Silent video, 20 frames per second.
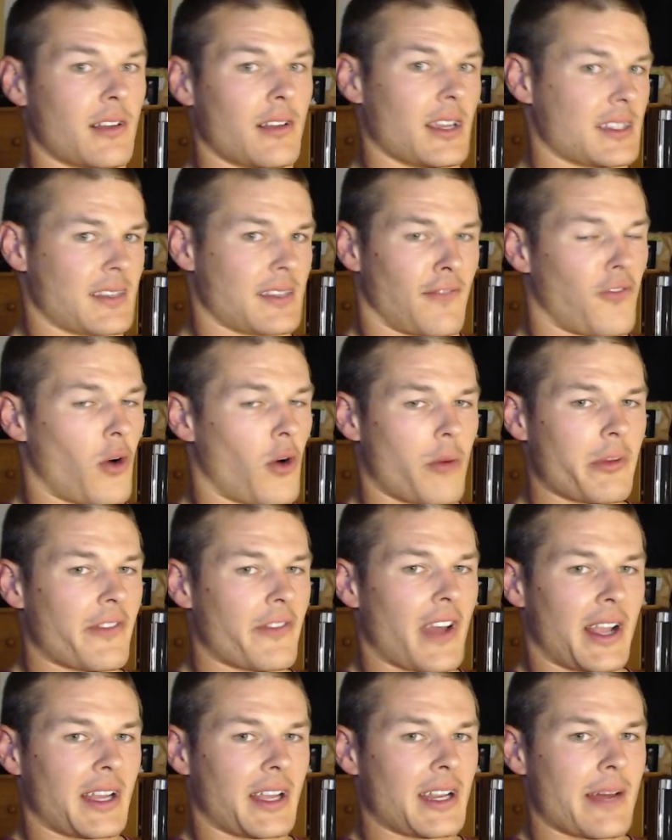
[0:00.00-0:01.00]
It's a form
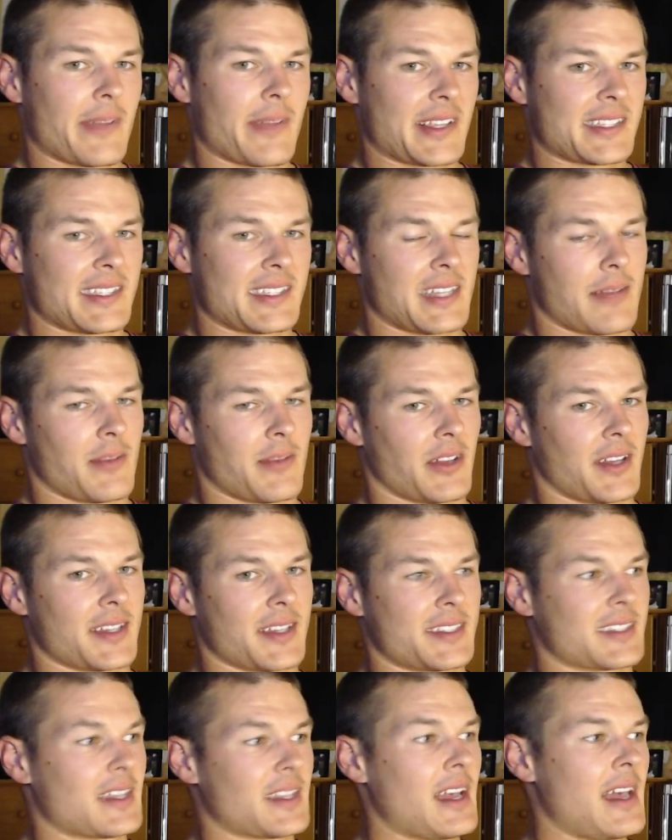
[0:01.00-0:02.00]
of economic
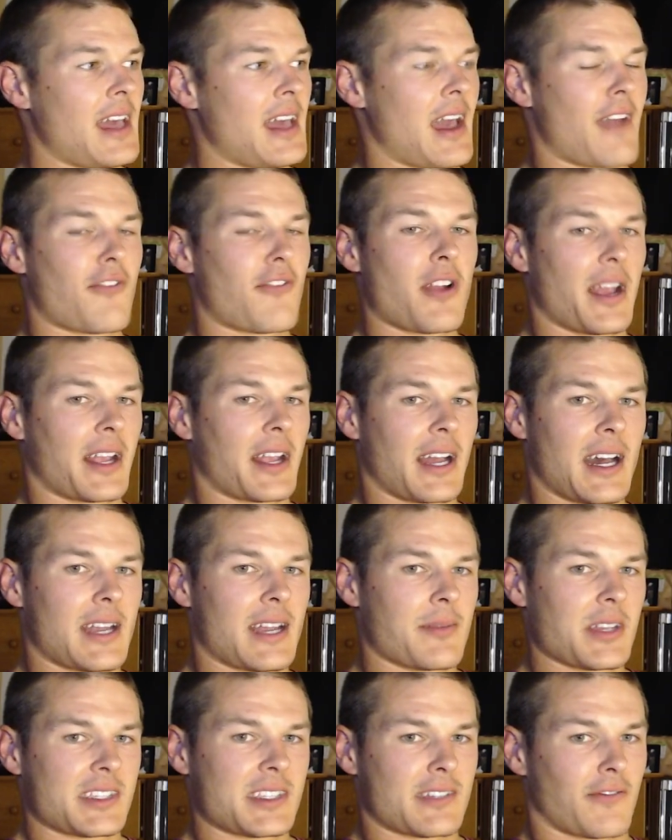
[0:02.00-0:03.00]
stimulus. Every
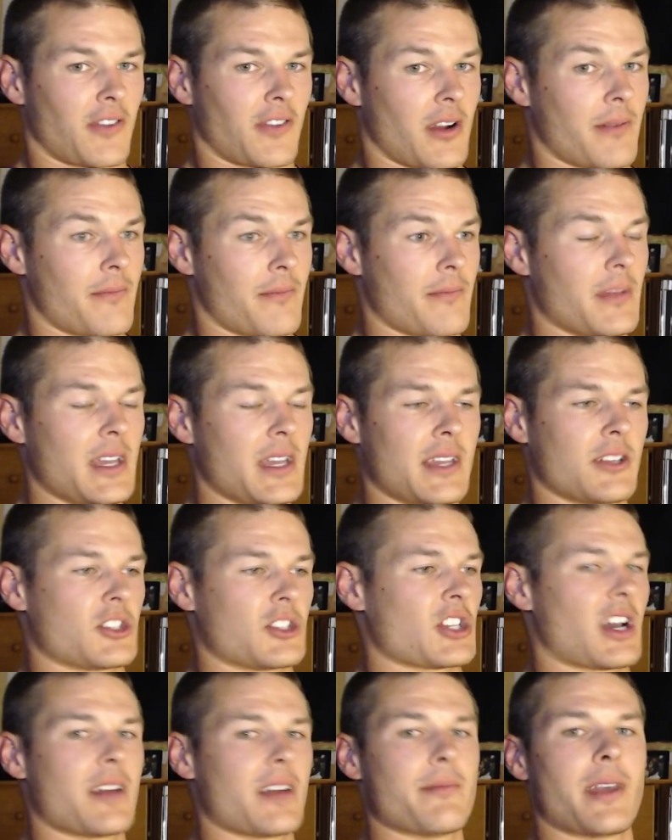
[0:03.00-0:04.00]
economist from
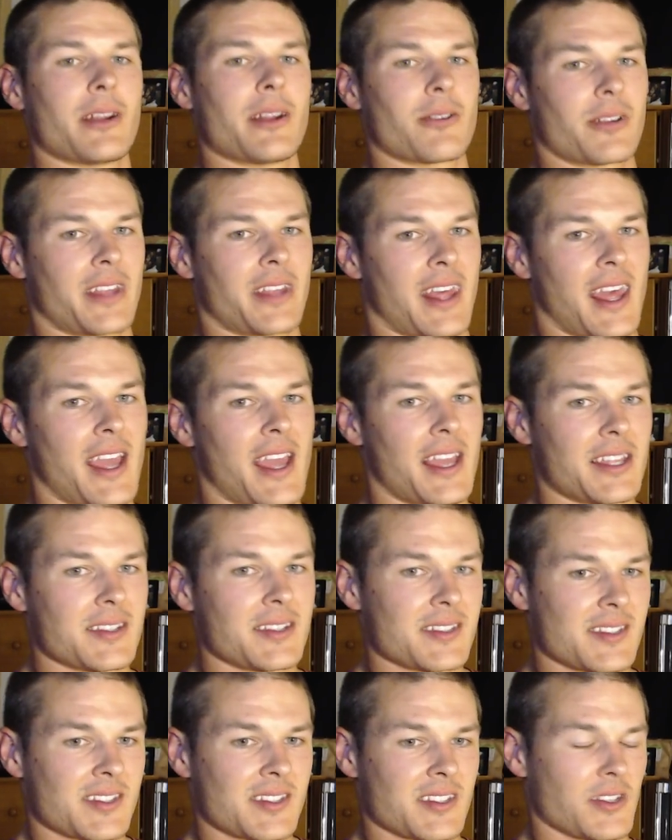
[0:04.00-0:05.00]
John Maynard
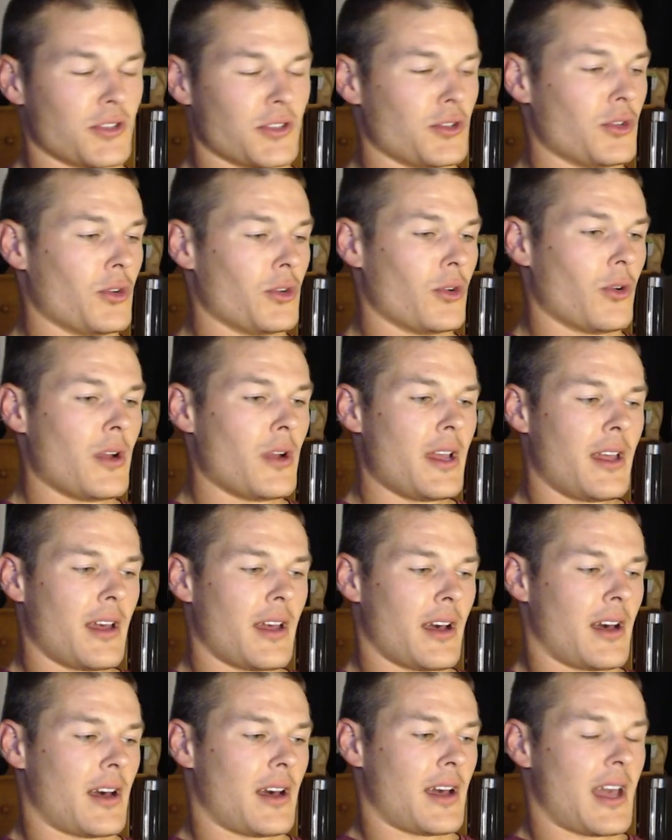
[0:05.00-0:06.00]
Keynes to
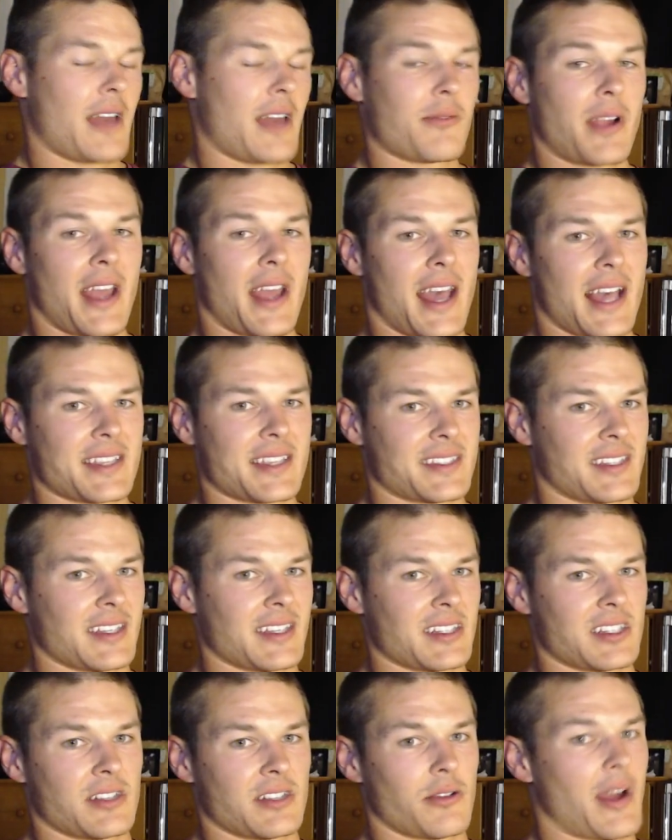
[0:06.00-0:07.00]
Henry
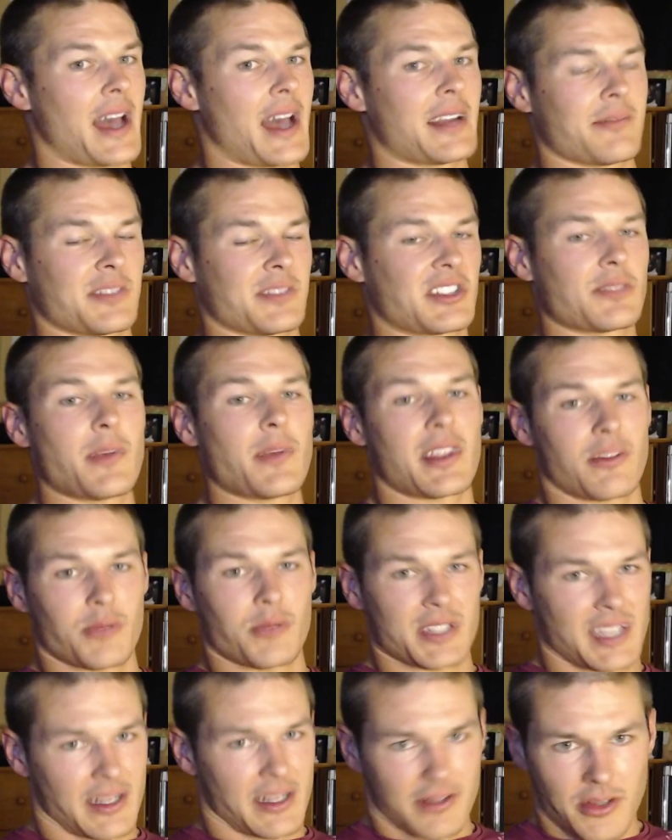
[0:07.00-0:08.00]
Hazlitt to Adam Smith
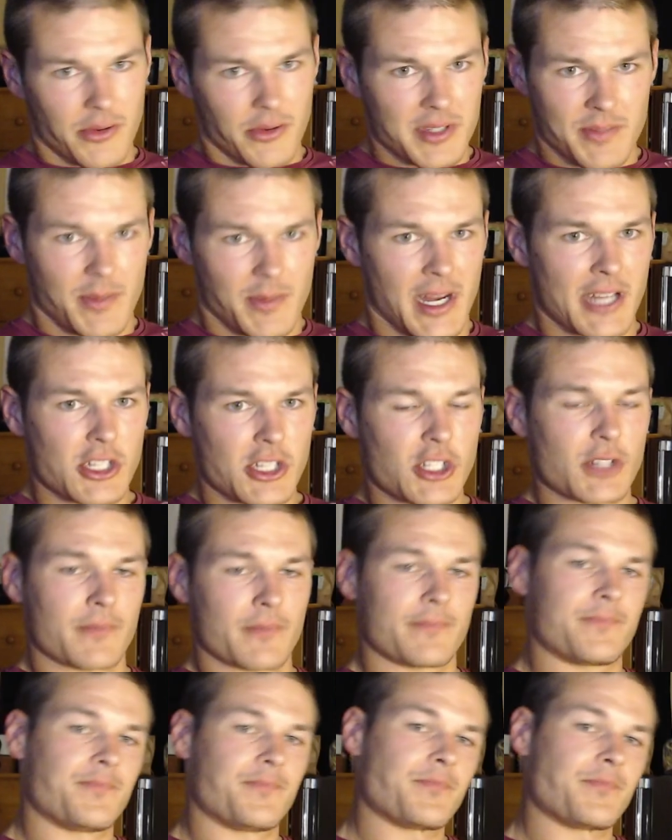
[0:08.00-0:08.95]
would tell you as much.